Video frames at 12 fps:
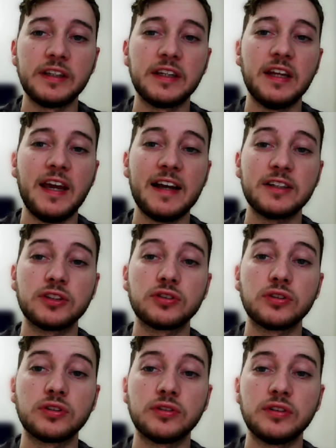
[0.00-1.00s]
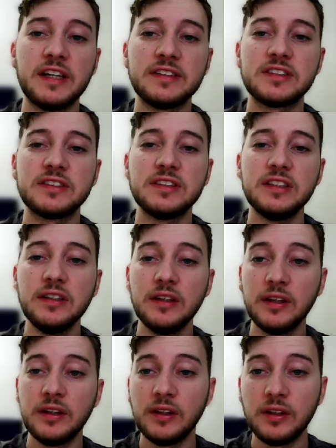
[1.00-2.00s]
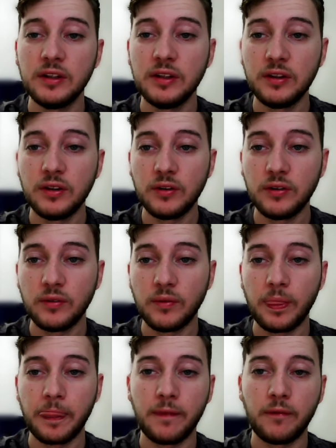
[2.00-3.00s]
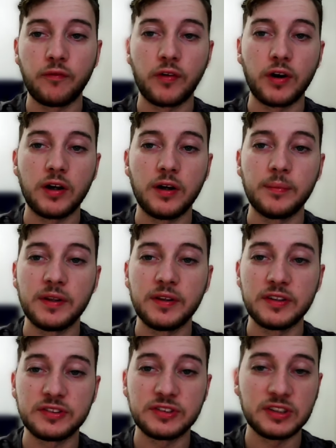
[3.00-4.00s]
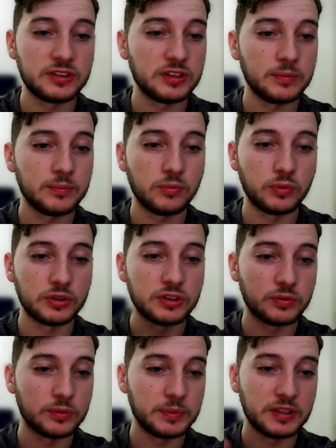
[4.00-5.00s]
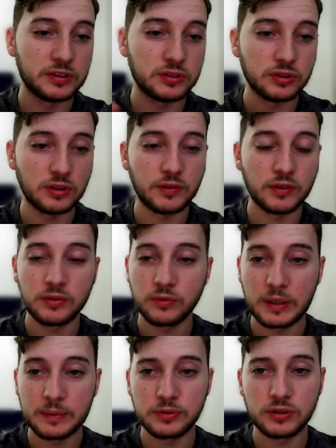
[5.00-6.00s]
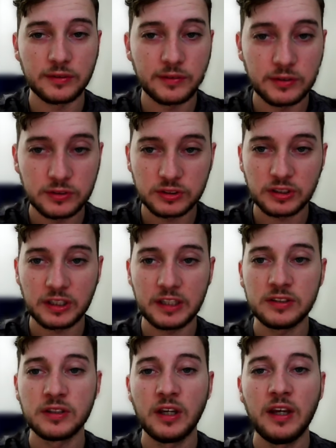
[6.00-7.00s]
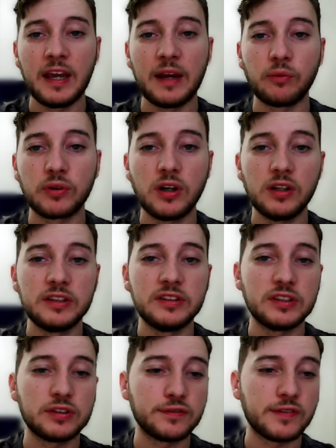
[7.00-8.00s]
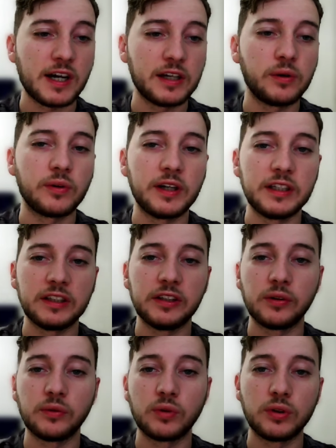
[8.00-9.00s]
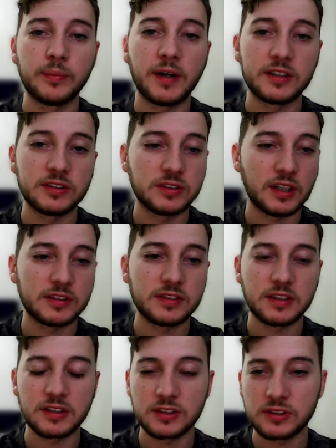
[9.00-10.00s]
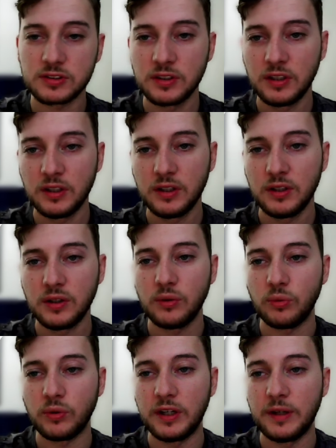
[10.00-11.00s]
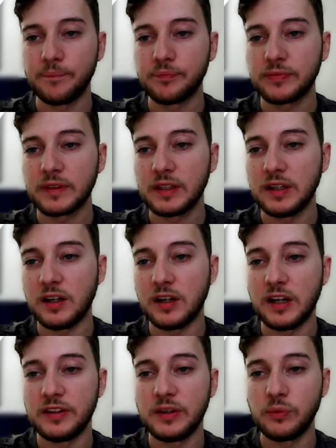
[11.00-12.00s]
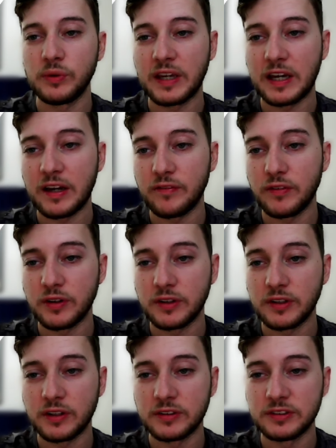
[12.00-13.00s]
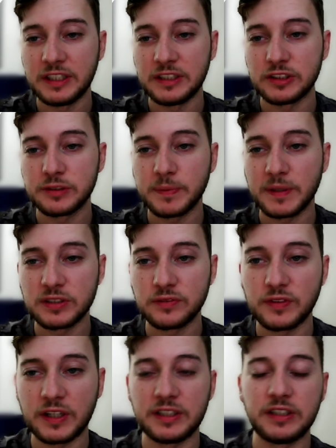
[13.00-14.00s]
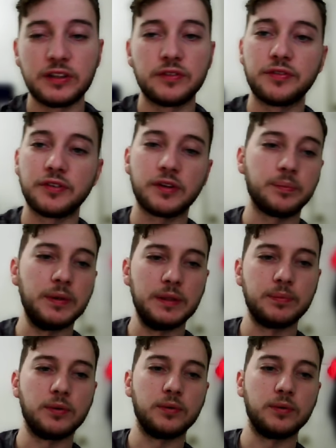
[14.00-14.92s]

it external entity from the system, which it would be the server, web server in this case, and we're calling this file right here robots.txt, right? And then we have our data specified here for the people.